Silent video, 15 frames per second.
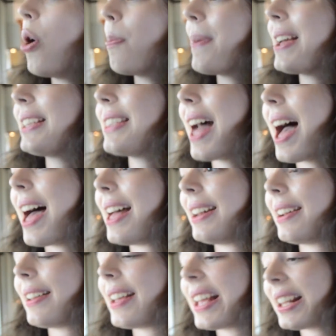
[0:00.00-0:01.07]
Hoping that
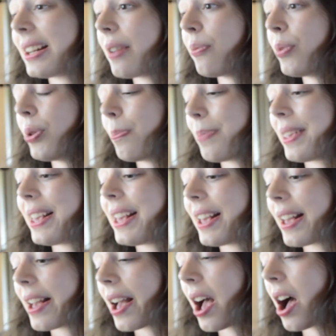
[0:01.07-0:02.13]
it will
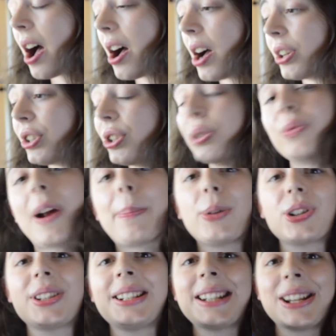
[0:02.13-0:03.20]
be a good
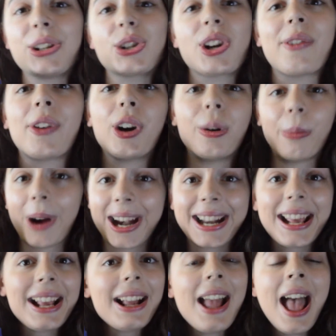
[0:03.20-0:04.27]
representation of her
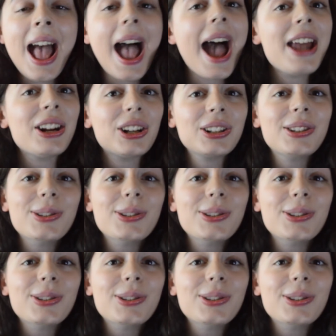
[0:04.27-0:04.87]
writing and a good